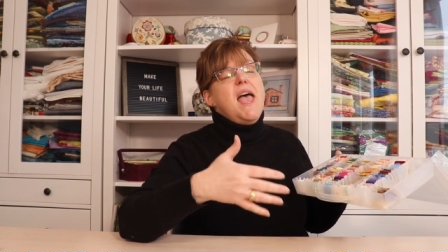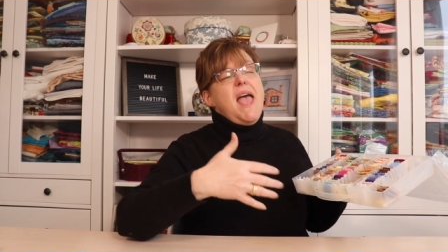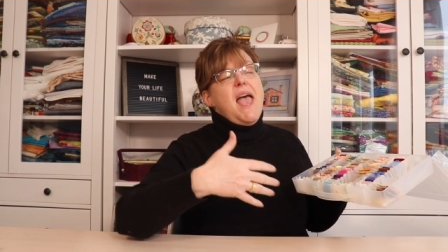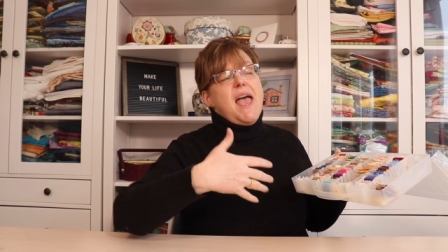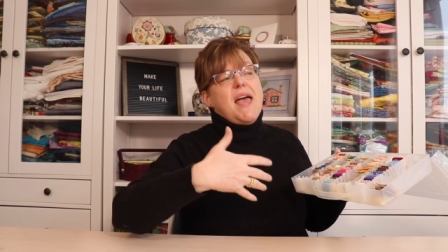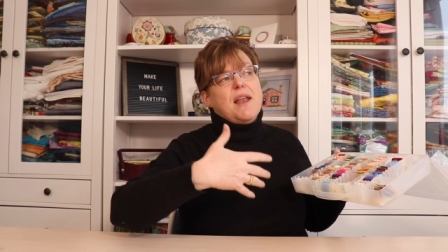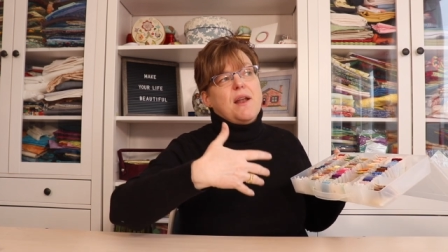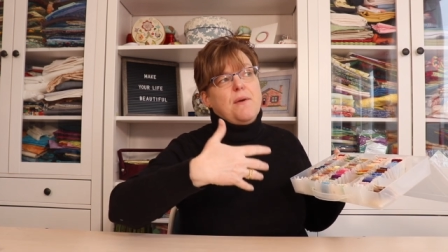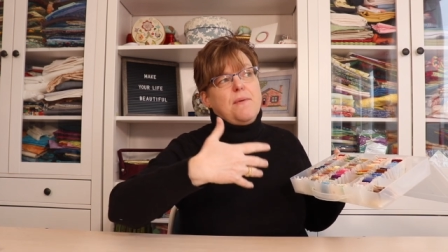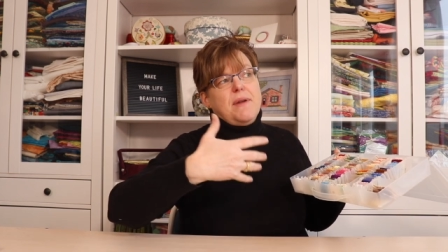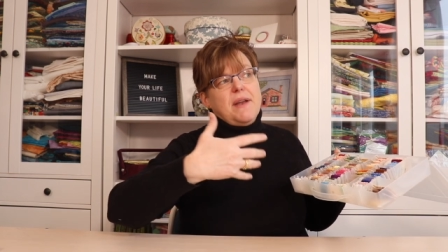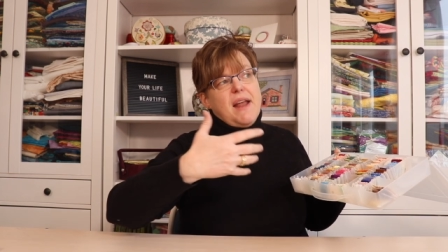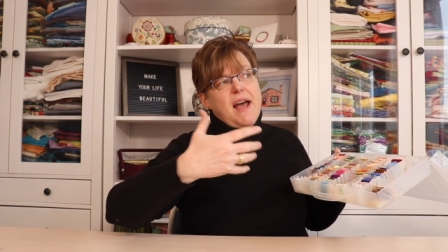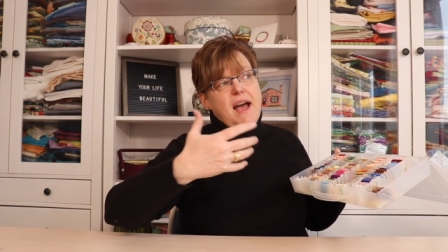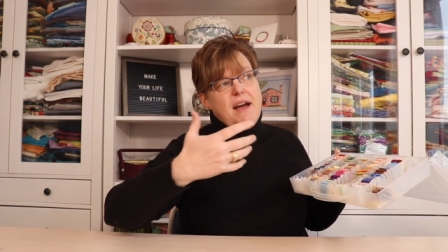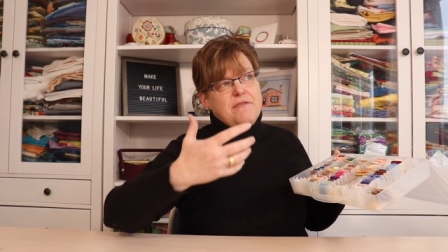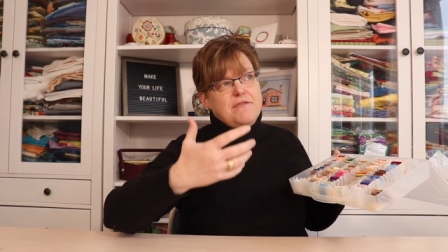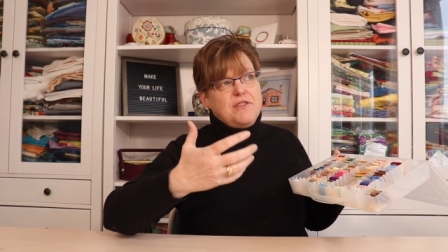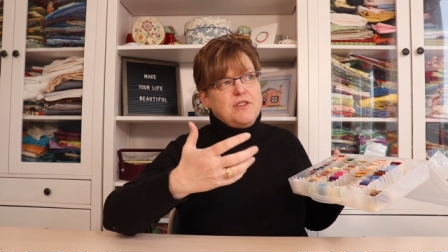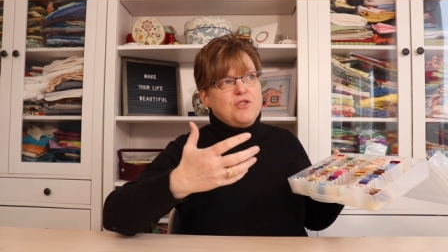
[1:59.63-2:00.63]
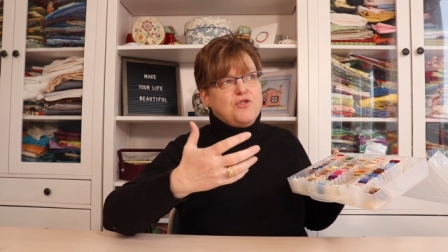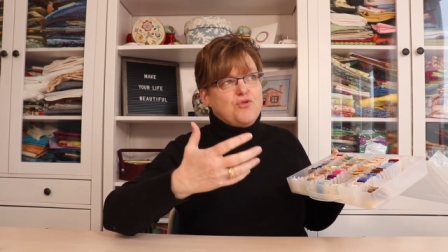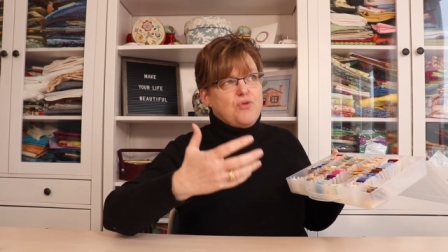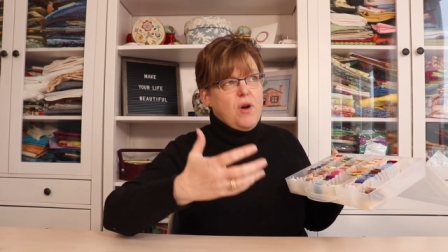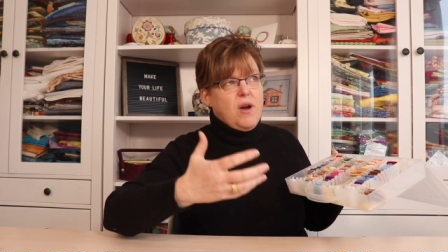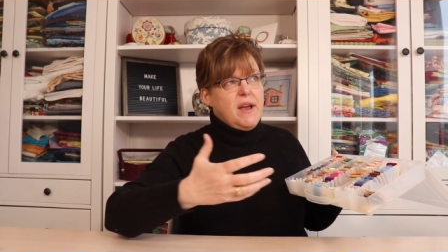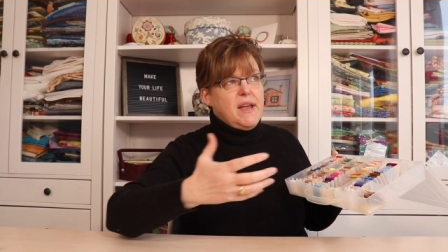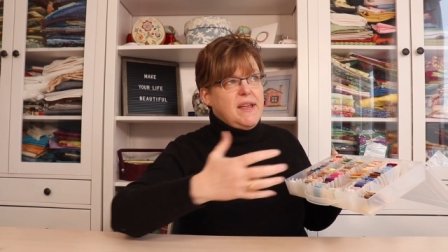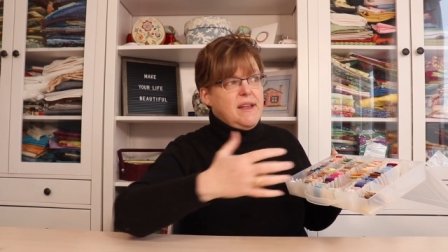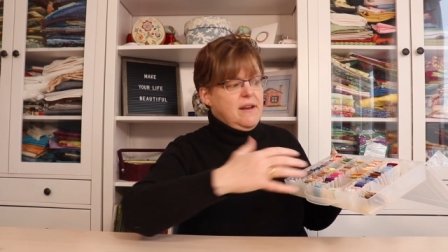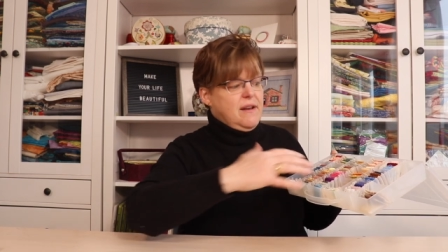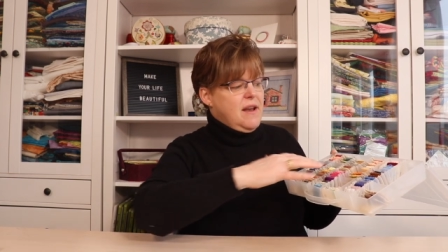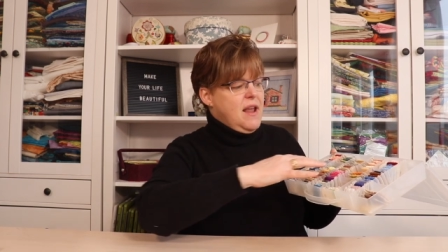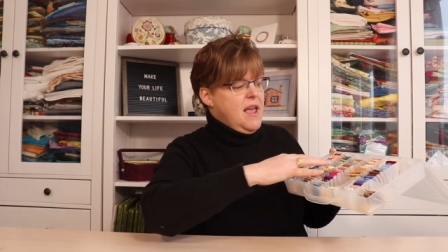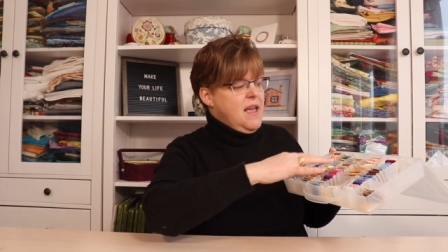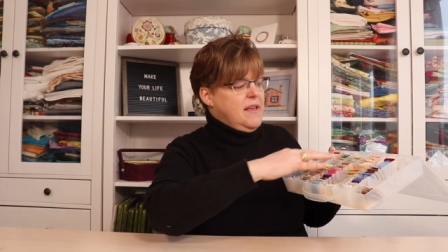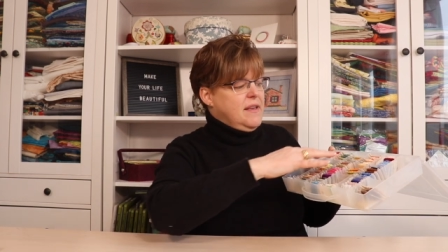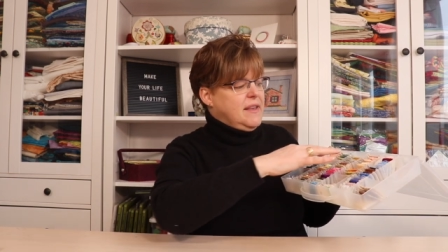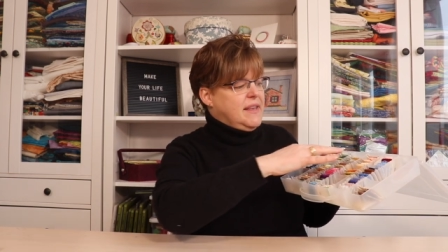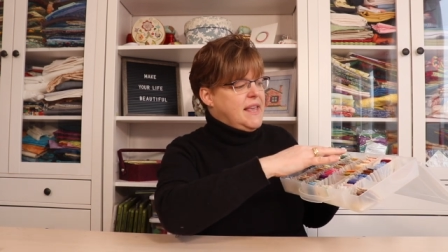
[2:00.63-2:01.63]
and I would have to try and
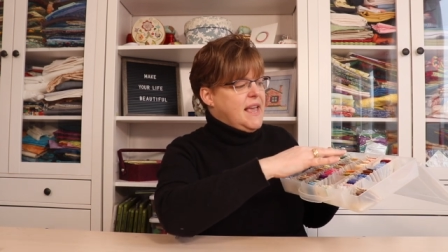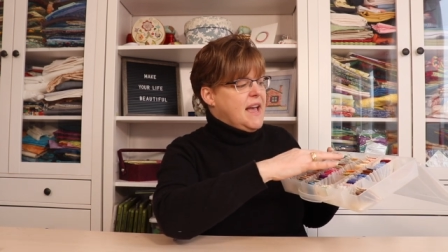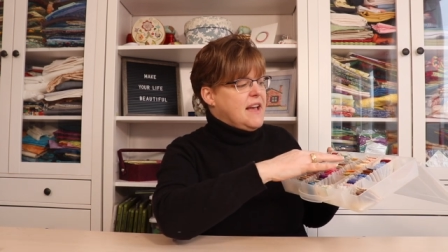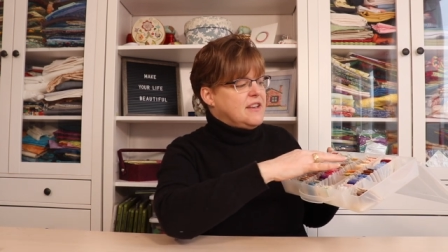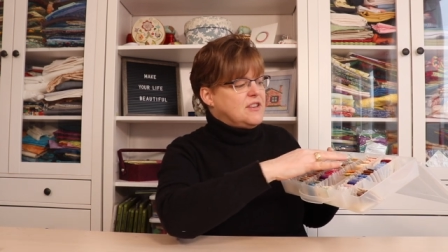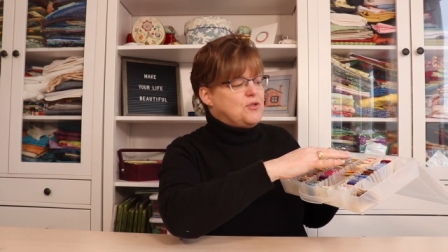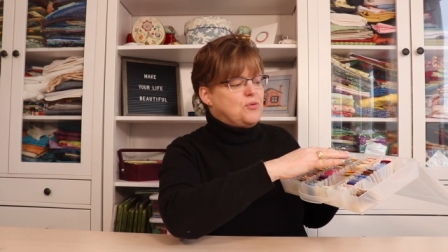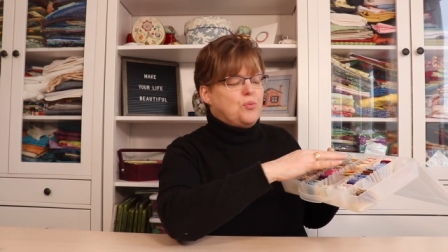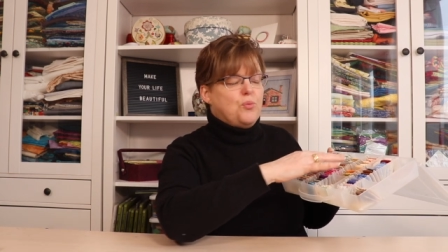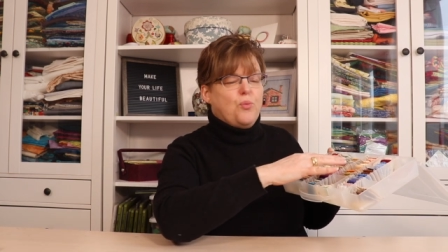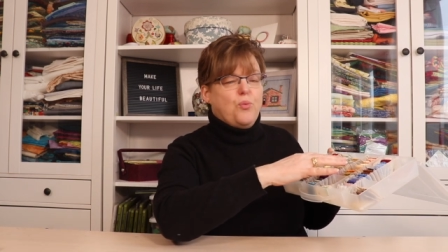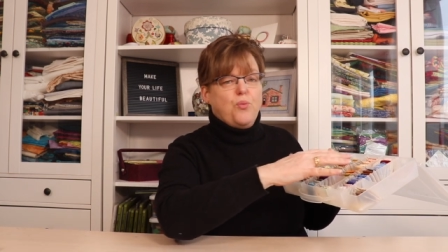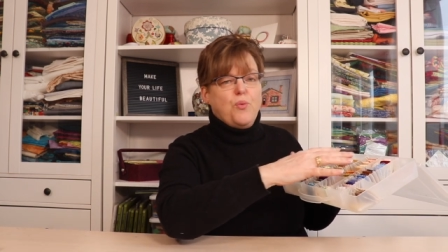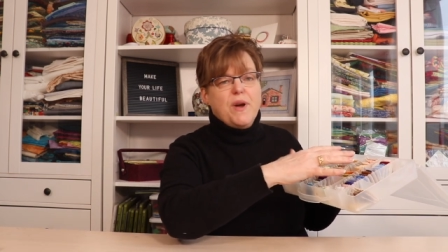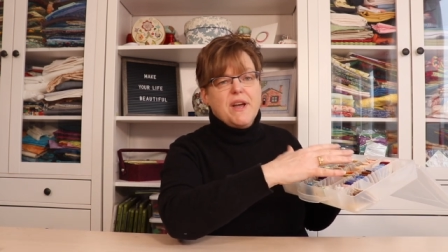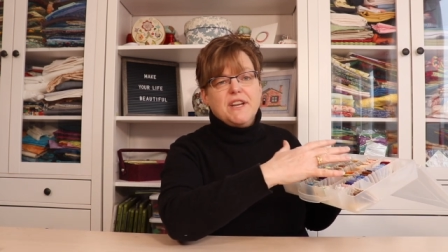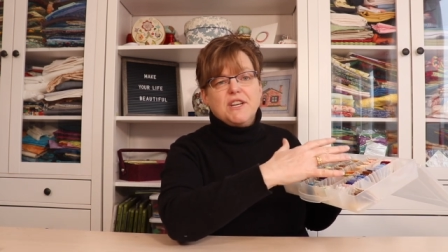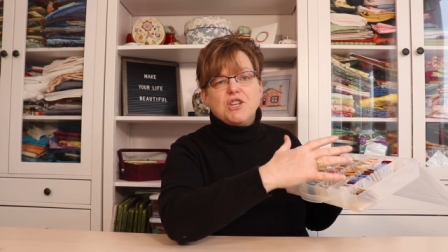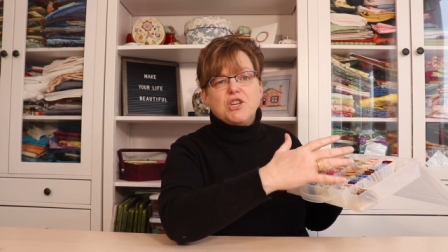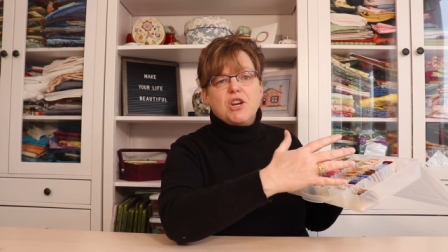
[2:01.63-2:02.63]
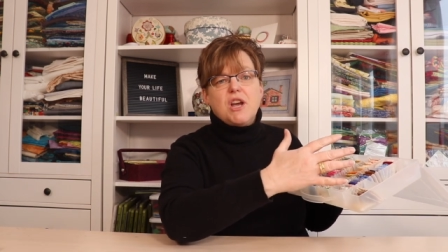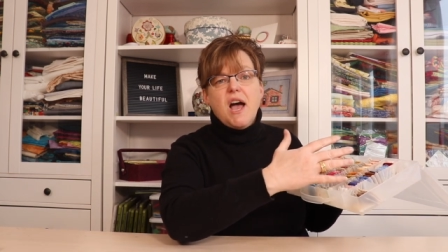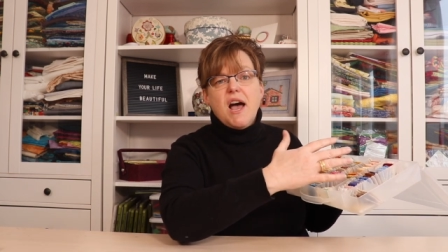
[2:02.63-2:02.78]
guess which